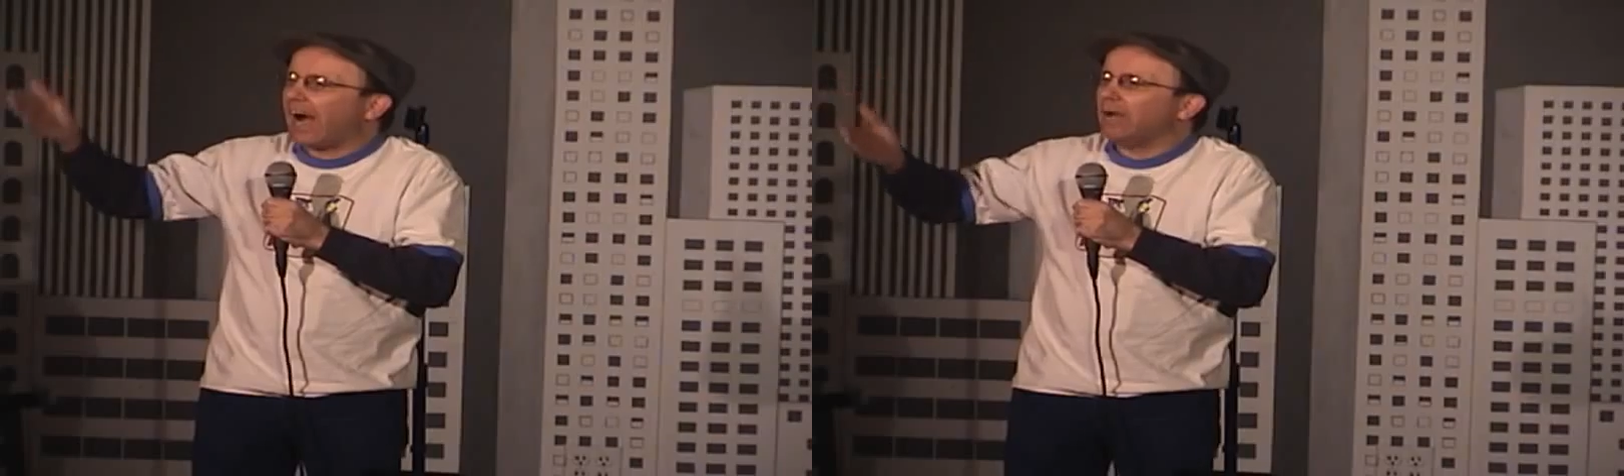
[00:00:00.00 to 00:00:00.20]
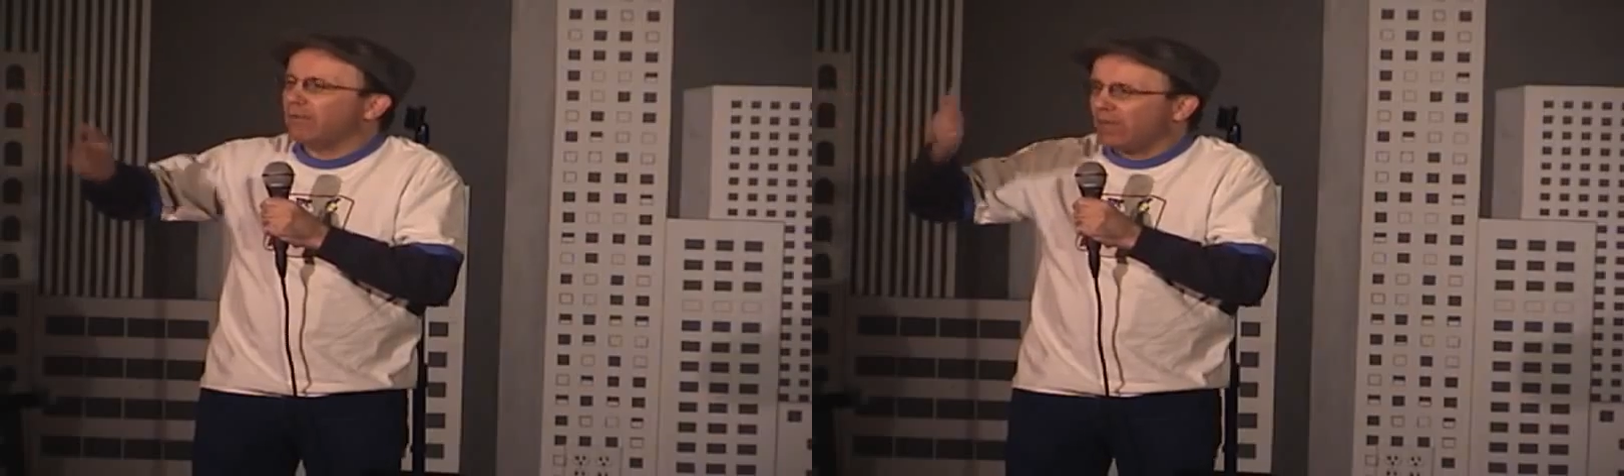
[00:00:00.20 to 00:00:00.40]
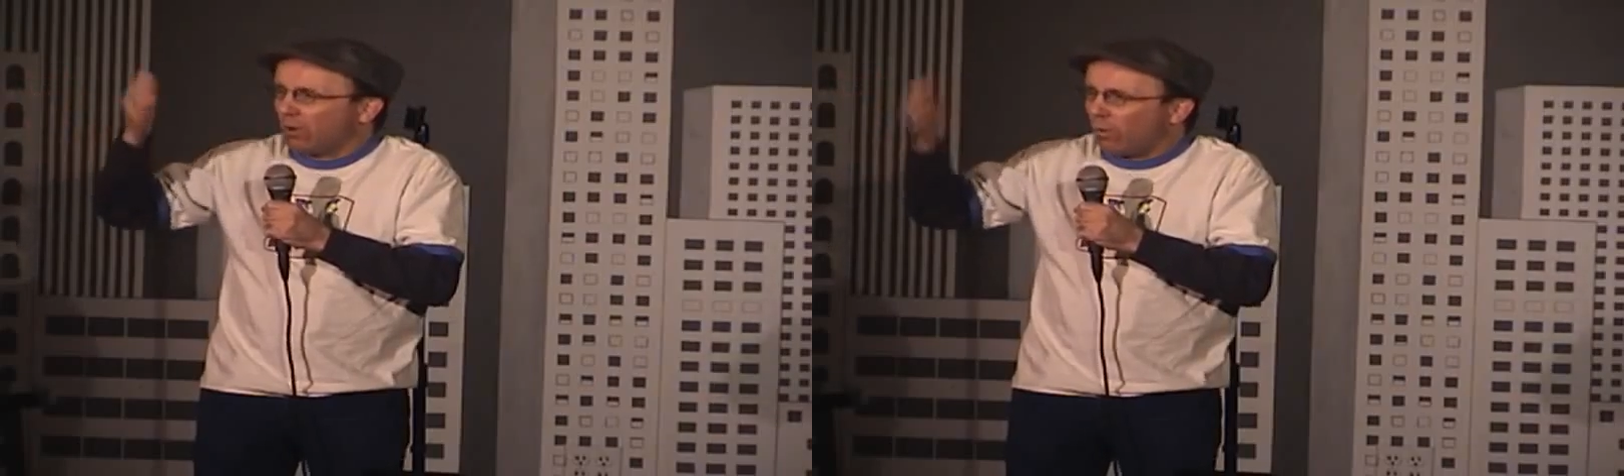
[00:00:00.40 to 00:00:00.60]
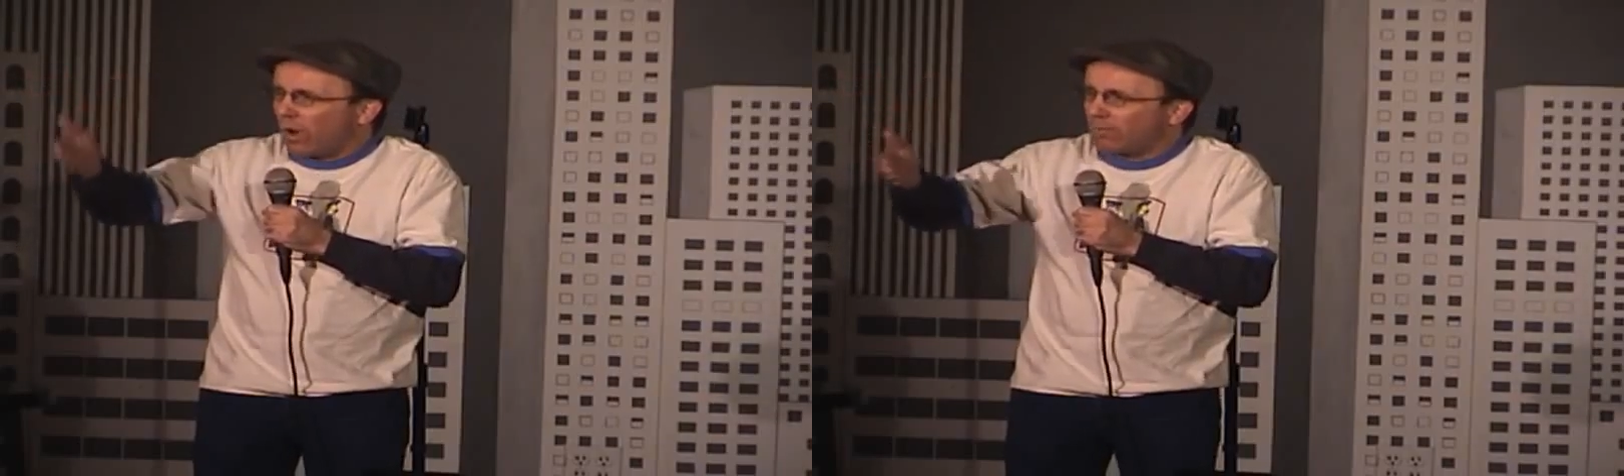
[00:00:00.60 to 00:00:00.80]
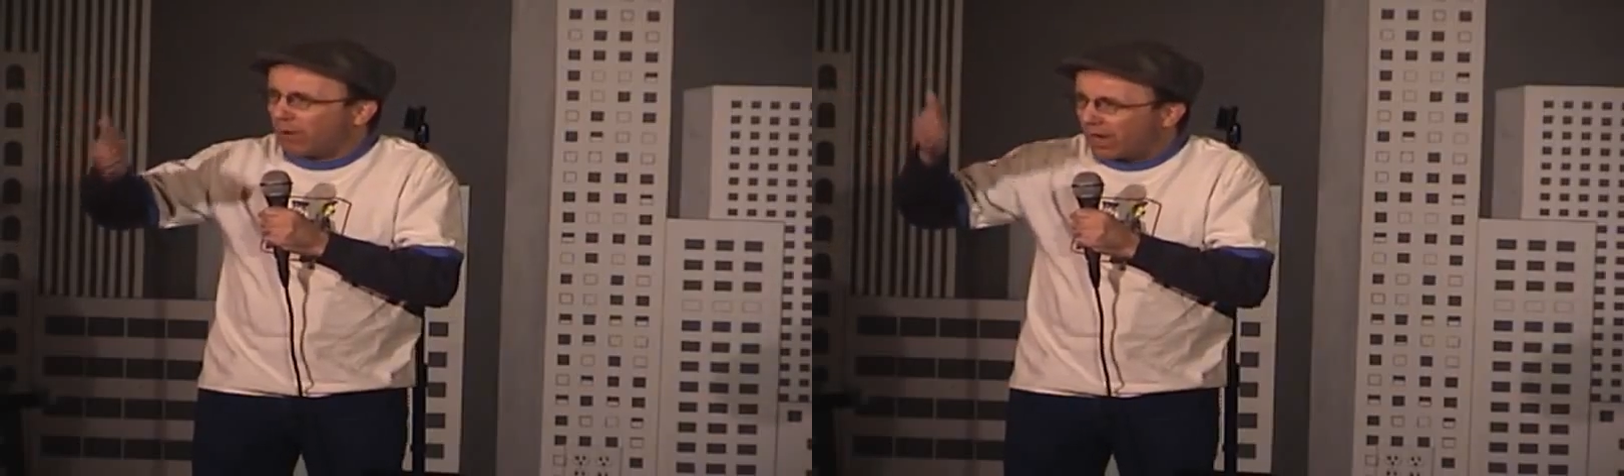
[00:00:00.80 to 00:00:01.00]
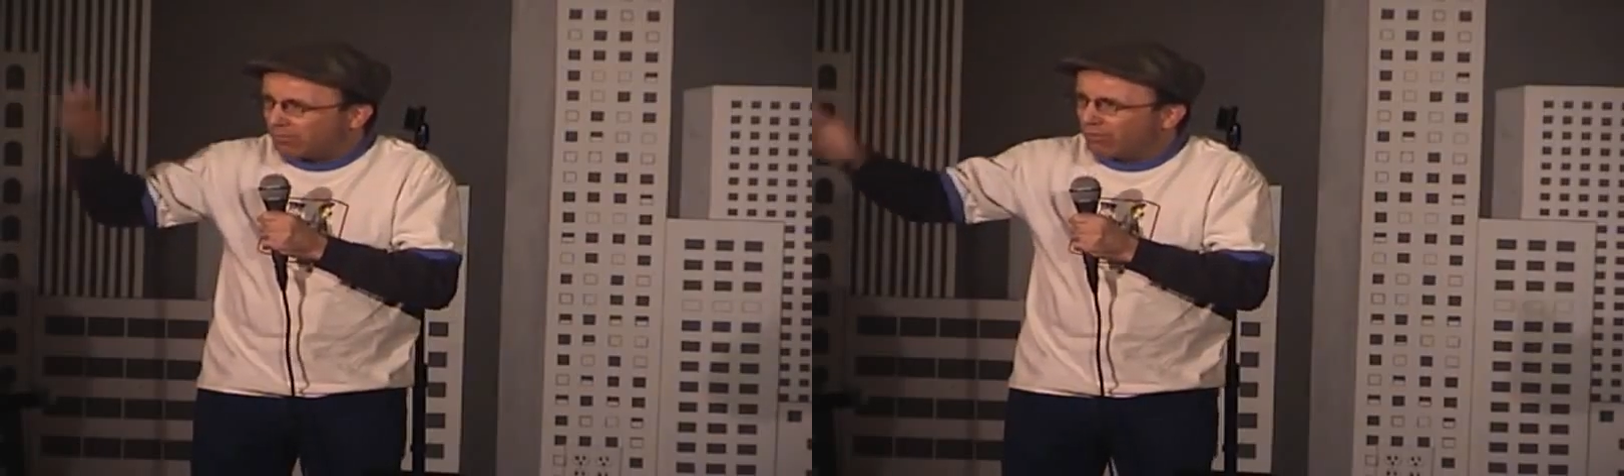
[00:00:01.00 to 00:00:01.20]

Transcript: a guy being whipped by a